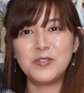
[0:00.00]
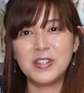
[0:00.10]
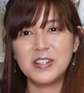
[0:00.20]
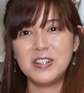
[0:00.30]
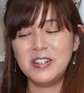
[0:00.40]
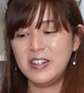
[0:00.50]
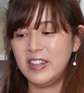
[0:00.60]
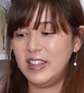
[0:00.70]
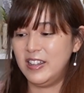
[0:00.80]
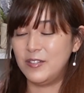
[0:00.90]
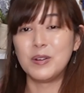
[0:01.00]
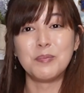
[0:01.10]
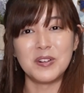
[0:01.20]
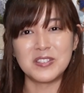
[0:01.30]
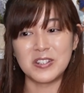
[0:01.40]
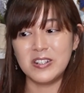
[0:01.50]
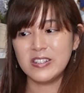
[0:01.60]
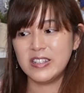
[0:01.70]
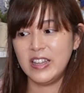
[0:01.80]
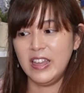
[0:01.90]
figure from
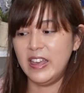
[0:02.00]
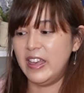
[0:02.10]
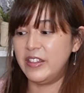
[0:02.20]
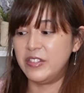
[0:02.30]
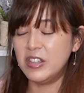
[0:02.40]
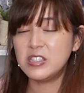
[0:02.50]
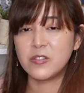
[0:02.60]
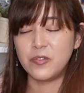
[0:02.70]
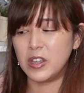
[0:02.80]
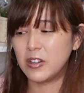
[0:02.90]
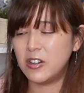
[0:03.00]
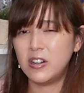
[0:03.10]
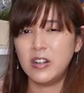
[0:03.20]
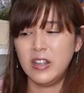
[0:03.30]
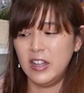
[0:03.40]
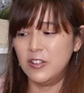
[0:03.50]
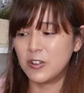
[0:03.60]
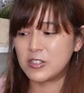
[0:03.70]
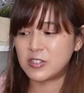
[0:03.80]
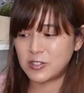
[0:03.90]
Berserk, and this figure
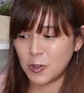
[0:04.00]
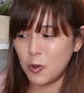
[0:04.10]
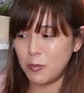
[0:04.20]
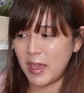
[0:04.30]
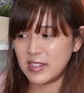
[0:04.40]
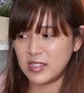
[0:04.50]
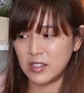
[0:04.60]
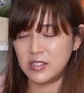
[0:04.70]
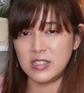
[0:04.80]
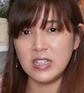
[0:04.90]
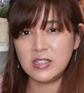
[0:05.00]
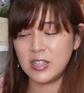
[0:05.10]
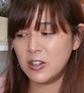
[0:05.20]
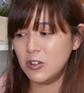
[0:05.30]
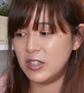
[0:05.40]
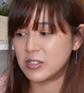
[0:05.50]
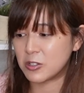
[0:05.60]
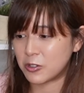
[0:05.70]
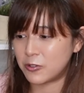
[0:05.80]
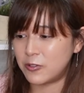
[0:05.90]
looks so amazing. The detail is
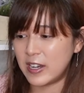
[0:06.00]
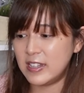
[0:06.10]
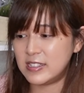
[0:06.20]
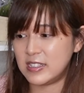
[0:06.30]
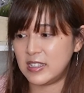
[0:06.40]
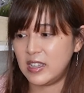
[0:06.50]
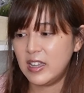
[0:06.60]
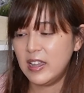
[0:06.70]
crazy.